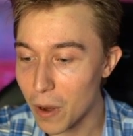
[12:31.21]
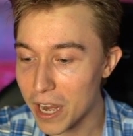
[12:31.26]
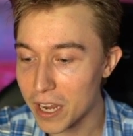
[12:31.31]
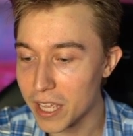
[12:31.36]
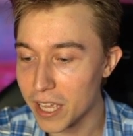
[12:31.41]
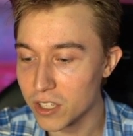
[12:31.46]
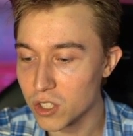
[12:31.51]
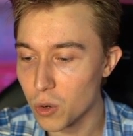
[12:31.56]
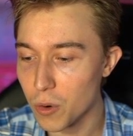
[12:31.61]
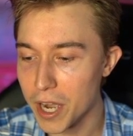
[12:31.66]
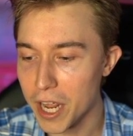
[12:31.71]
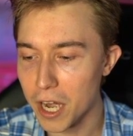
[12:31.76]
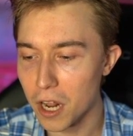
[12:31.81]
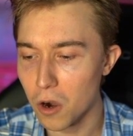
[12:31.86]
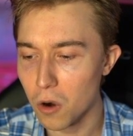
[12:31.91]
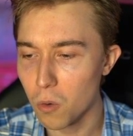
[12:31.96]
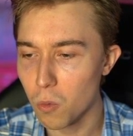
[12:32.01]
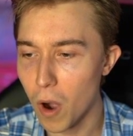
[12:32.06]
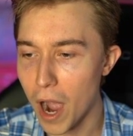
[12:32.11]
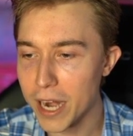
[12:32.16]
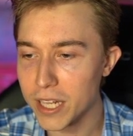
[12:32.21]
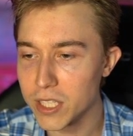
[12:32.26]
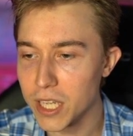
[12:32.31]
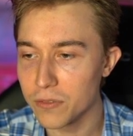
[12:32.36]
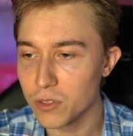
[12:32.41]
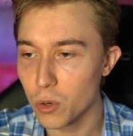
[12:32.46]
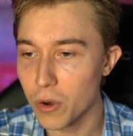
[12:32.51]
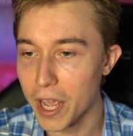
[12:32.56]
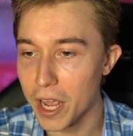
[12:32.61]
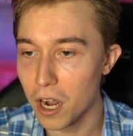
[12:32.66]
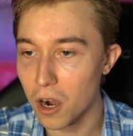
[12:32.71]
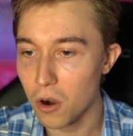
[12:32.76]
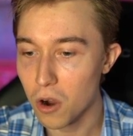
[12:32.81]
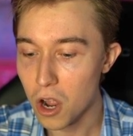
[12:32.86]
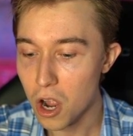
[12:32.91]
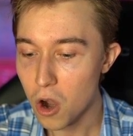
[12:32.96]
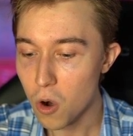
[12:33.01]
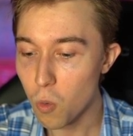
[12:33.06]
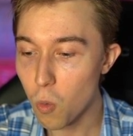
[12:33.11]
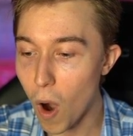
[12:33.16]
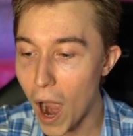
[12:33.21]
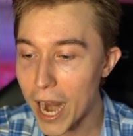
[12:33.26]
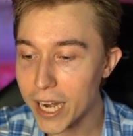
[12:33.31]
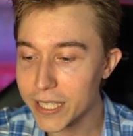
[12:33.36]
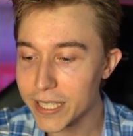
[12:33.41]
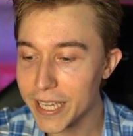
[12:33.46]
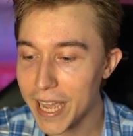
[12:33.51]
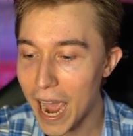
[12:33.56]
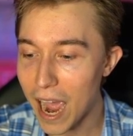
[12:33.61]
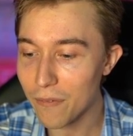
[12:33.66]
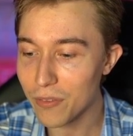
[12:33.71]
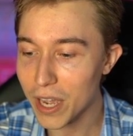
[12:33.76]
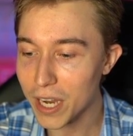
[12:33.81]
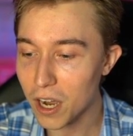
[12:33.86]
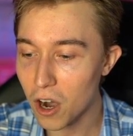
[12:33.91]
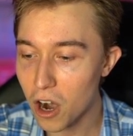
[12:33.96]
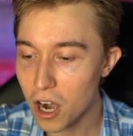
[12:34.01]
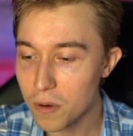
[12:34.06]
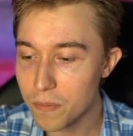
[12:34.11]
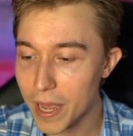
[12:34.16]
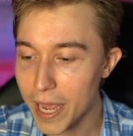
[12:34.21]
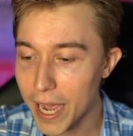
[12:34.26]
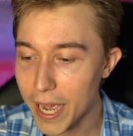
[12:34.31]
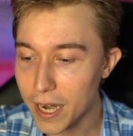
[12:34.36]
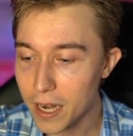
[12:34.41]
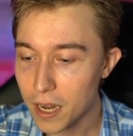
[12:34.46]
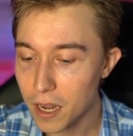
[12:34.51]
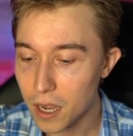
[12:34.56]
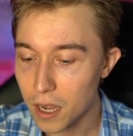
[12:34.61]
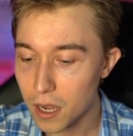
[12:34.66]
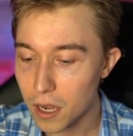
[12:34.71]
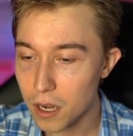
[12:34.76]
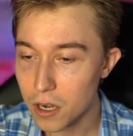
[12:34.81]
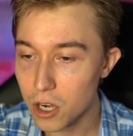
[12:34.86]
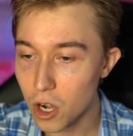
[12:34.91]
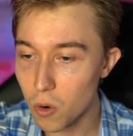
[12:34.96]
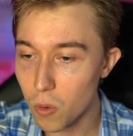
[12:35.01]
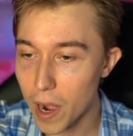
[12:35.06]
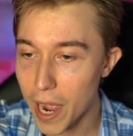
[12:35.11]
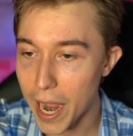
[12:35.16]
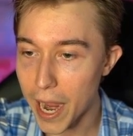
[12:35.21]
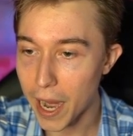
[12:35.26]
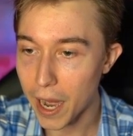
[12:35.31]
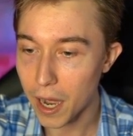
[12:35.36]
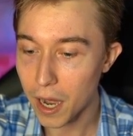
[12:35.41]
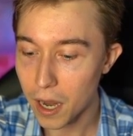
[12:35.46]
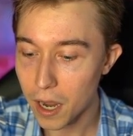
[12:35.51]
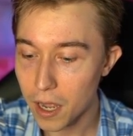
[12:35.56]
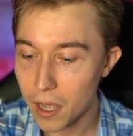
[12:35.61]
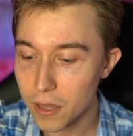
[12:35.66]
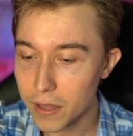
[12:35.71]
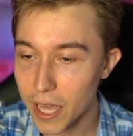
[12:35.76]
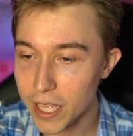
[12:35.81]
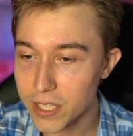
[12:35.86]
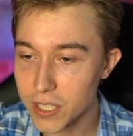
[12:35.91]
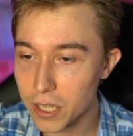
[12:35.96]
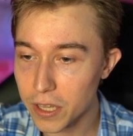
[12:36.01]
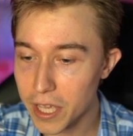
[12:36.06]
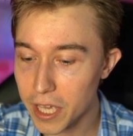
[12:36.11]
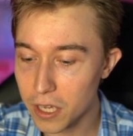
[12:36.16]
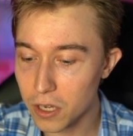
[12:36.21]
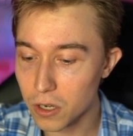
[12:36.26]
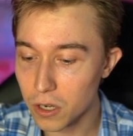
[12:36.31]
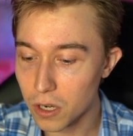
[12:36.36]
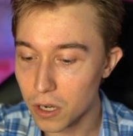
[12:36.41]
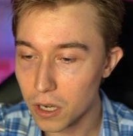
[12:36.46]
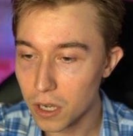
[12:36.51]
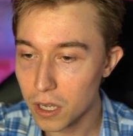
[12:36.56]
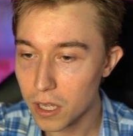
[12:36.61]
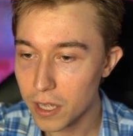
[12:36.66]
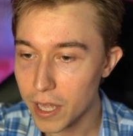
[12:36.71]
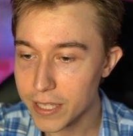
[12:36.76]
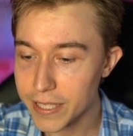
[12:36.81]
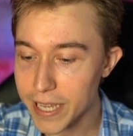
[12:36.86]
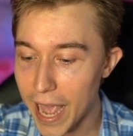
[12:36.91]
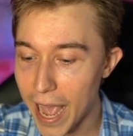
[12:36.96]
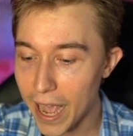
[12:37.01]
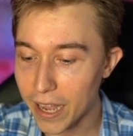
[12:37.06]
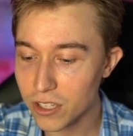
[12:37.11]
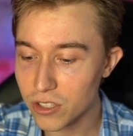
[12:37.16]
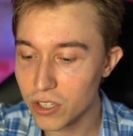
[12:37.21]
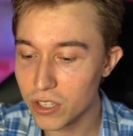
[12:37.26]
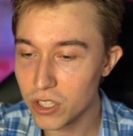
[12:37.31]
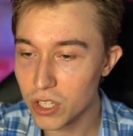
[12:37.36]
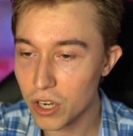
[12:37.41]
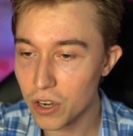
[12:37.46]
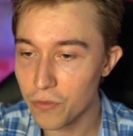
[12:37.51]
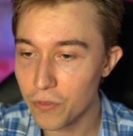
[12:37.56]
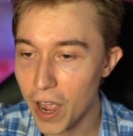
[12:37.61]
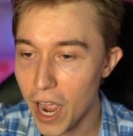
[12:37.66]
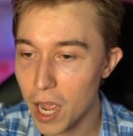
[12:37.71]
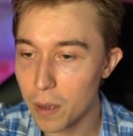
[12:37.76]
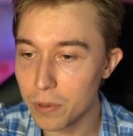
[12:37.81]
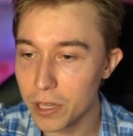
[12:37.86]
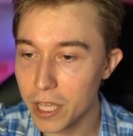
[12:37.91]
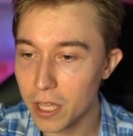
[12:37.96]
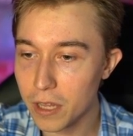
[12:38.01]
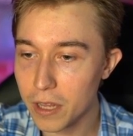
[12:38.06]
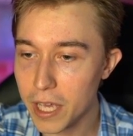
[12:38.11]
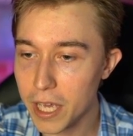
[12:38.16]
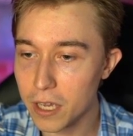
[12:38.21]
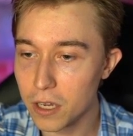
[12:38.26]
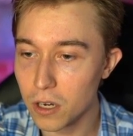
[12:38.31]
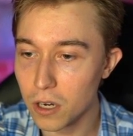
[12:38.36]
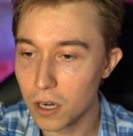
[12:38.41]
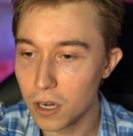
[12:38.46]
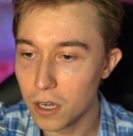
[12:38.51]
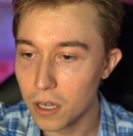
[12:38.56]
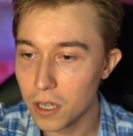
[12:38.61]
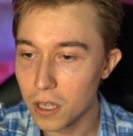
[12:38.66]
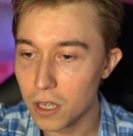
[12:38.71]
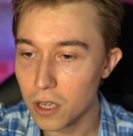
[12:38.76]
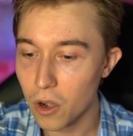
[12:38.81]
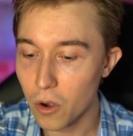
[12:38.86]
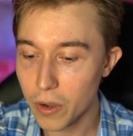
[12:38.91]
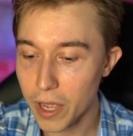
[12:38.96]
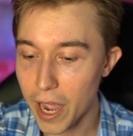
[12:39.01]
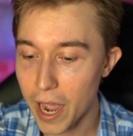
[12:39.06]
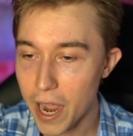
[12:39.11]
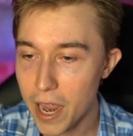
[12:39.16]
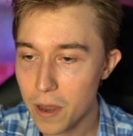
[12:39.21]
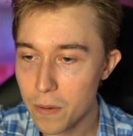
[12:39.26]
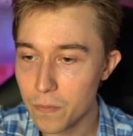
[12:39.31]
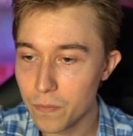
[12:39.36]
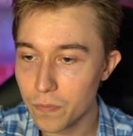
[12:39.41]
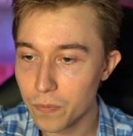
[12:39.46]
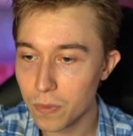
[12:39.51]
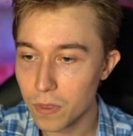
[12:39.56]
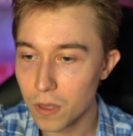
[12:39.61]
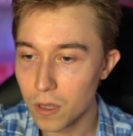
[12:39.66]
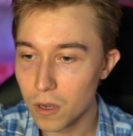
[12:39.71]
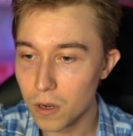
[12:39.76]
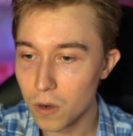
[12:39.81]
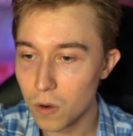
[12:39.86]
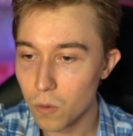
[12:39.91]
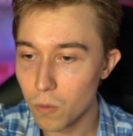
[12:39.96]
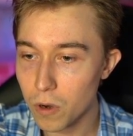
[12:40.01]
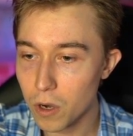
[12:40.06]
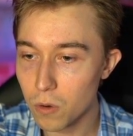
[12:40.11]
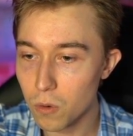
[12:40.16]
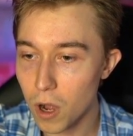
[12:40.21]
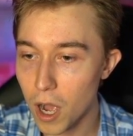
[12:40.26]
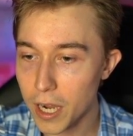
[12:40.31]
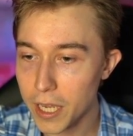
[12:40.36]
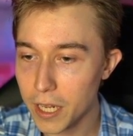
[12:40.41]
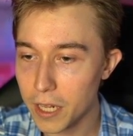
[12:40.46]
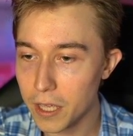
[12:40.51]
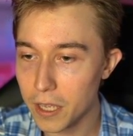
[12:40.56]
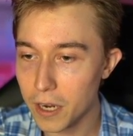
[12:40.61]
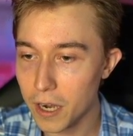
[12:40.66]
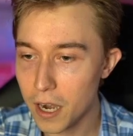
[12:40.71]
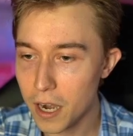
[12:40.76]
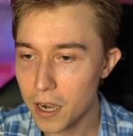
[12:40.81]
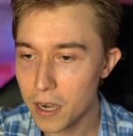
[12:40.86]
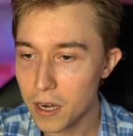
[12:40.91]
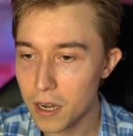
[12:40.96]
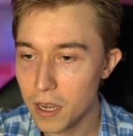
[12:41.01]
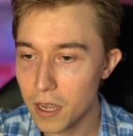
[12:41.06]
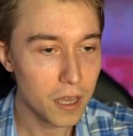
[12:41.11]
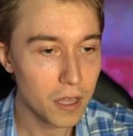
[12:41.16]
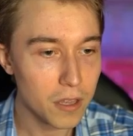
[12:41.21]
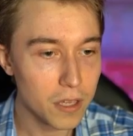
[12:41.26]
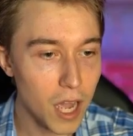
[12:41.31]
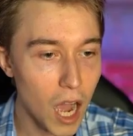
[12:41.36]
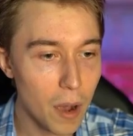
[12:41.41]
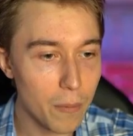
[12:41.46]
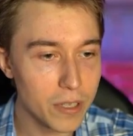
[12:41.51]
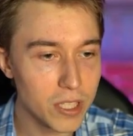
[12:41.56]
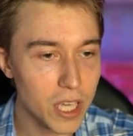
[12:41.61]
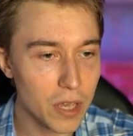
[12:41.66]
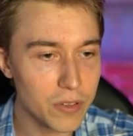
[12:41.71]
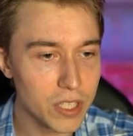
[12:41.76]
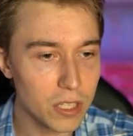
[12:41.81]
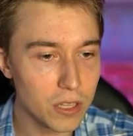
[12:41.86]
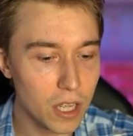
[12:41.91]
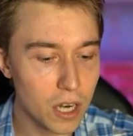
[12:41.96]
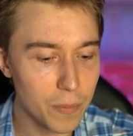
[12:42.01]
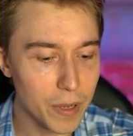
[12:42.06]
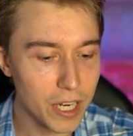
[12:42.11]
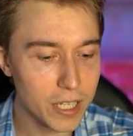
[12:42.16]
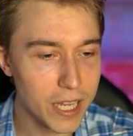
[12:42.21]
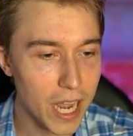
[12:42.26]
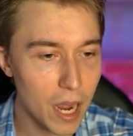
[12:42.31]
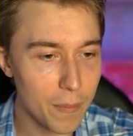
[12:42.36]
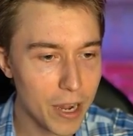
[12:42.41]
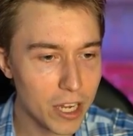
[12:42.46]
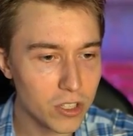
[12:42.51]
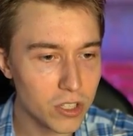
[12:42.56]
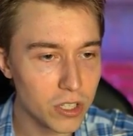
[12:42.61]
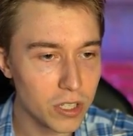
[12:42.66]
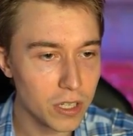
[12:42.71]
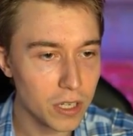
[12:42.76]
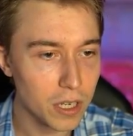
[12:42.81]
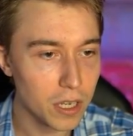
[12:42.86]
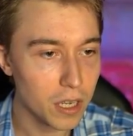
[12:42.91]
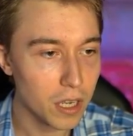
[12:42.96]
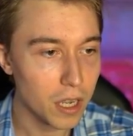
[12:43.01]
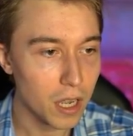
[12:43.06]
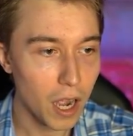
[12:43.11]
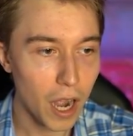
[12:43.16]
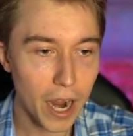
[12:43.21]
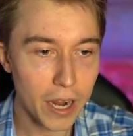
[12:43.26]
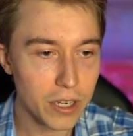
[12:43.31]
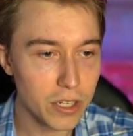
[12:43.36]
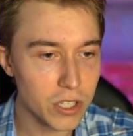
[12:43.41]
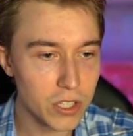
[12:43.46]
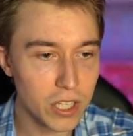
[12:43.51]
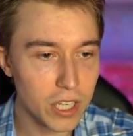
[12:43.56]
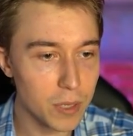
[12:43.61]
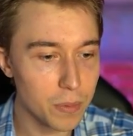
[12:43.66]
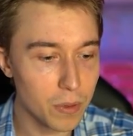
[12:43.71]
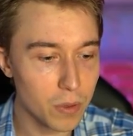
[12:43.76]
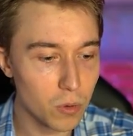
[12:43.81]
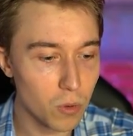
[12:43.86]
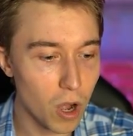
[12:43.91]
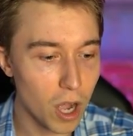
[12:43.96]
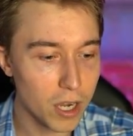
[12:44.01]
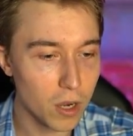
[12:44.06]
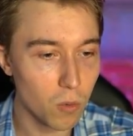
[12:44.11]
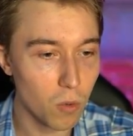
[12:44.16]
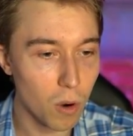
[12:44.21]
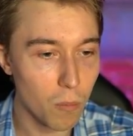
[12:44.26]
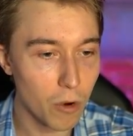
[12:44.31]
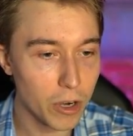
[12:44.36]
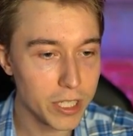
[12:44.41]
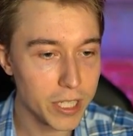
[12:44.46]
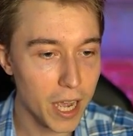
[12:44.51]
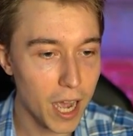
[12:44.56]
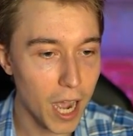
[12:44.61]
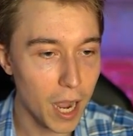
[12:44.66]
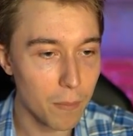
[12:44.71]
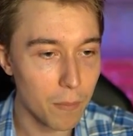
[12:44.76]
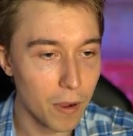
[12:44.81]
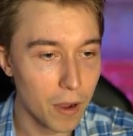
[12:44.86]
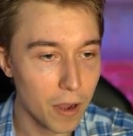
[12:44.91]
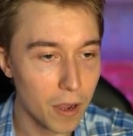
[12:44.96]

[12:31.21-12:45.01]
Wait, he has tornado. Why does he have tornado? Why does he have that card, man? No way. That's illegal. That's actually certifiably illegal. Okay? We're gonna rock it here. The goblins give us a little bit of damage. I just need to be able to rock it one more time.